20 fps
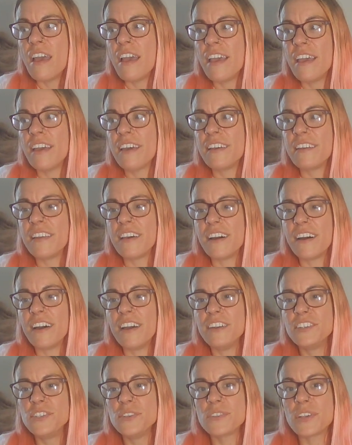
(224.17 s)
And
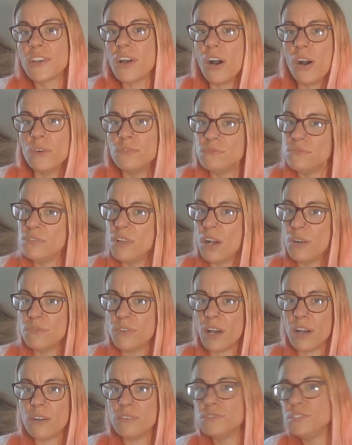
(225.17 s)
she was like, "Oh, no,
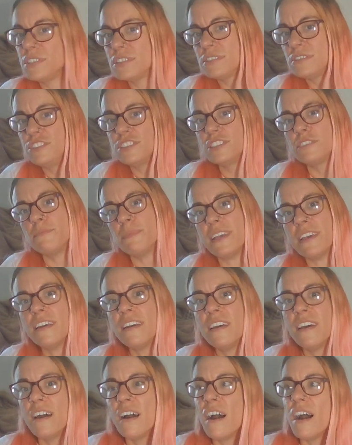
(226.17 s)
no, just
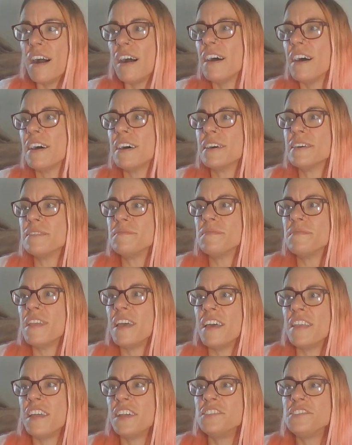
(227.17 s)
me." And
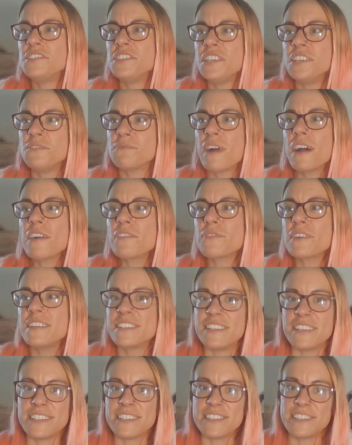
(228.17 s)
then she
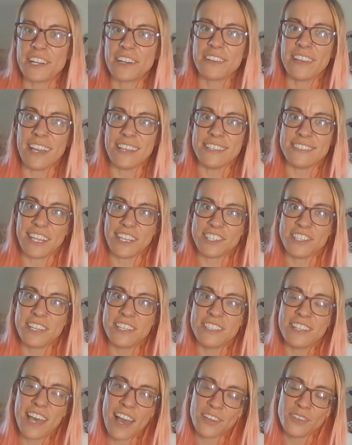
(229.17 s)
referenced the
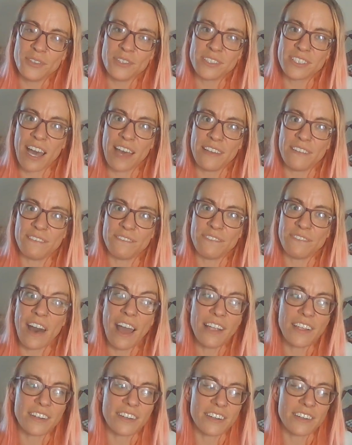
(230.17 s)
sterilization tech who's gotten
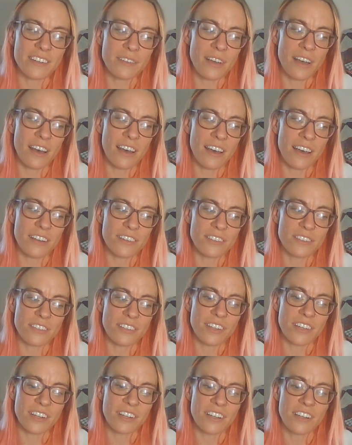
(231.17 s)
fired
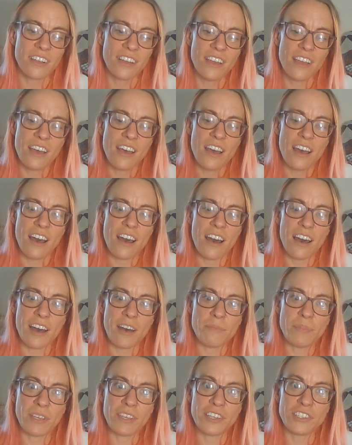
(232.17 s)
earlier
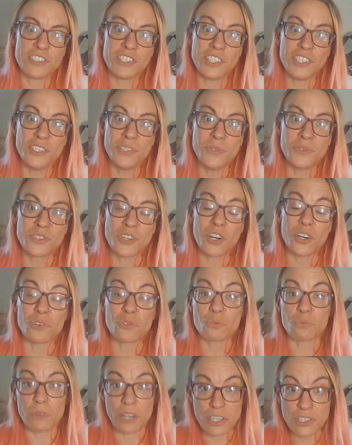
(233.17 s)
because she used
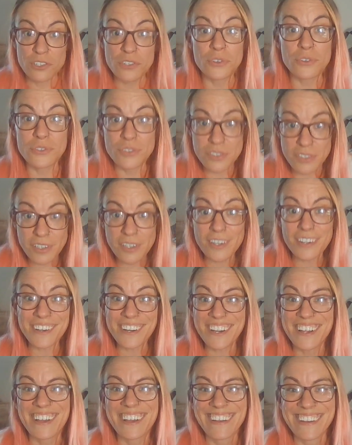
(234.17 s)
a racial
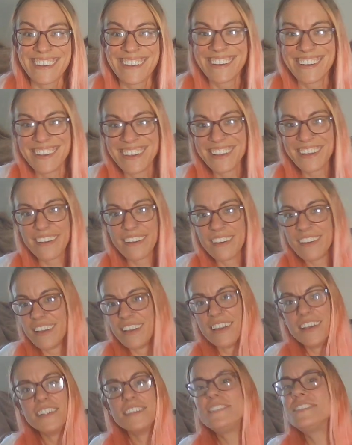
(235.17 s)
slur
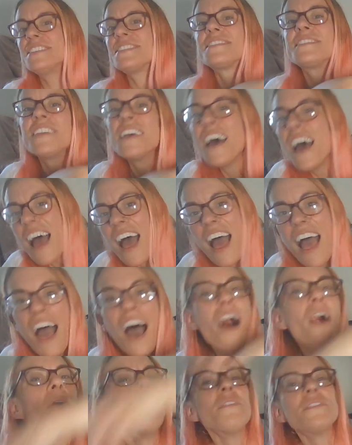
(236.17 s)
just
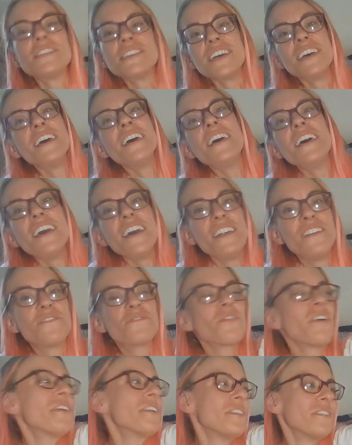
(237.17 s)
out in
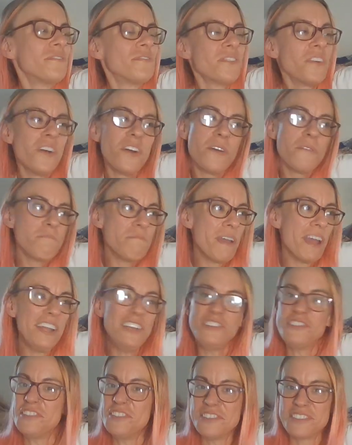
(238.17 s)
front of
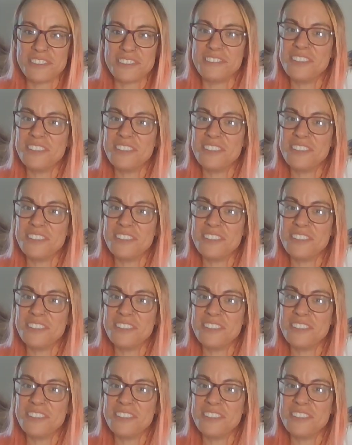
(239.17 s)
patients